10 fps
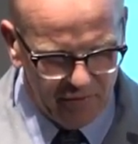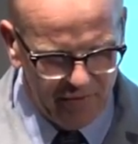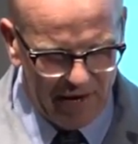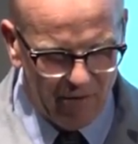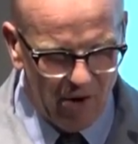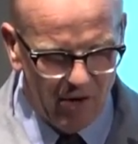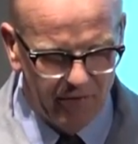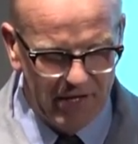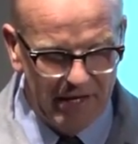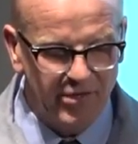there
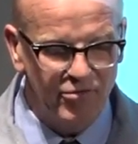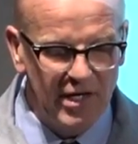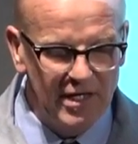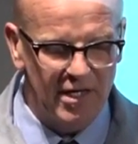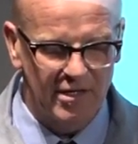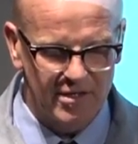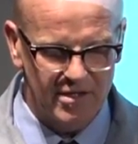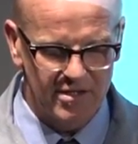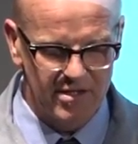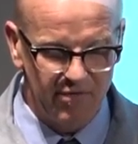are the
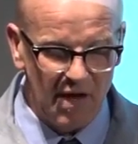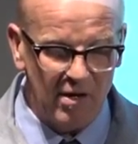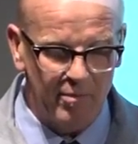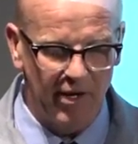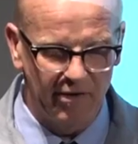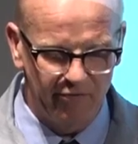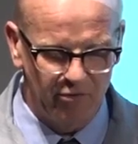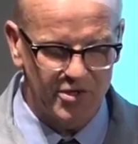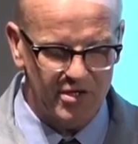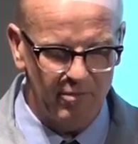ingredients developing
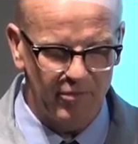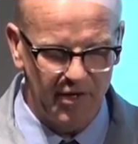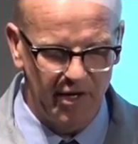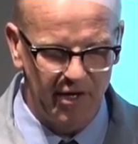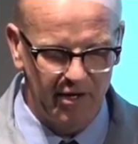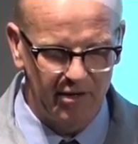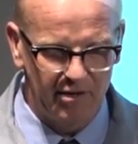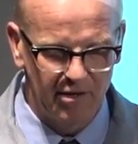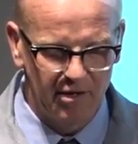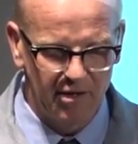for
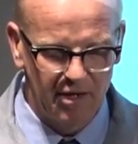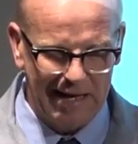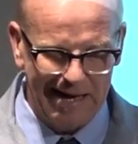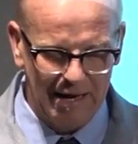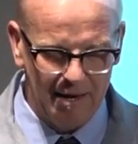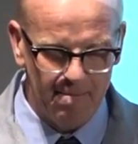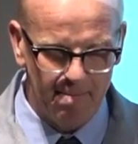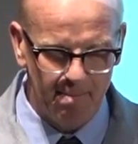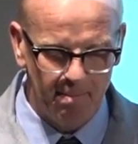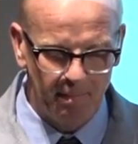something
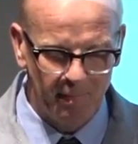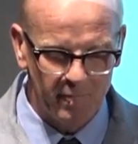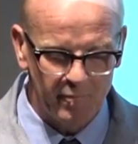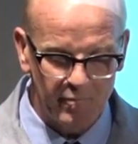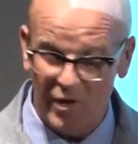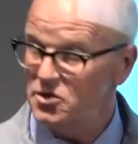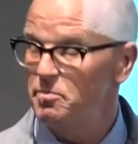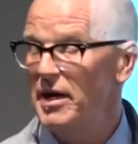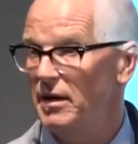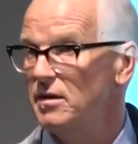um,
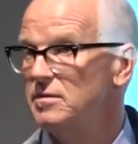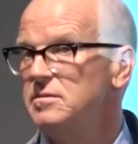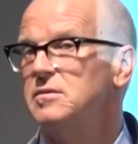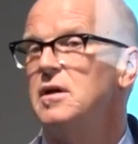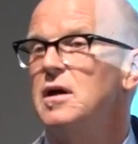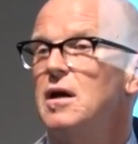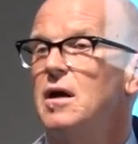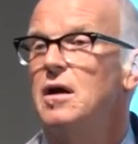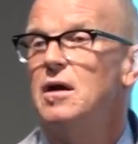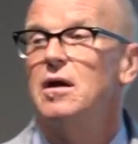much bigger.
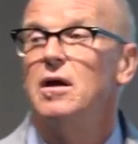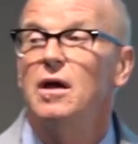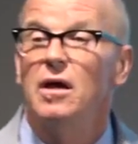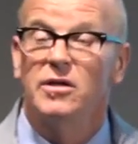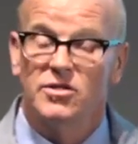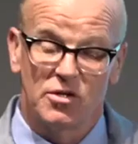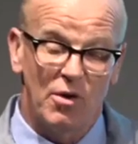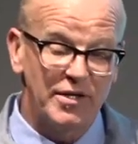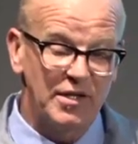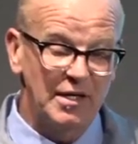
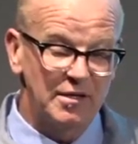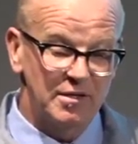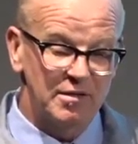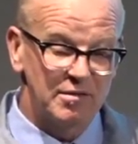So I think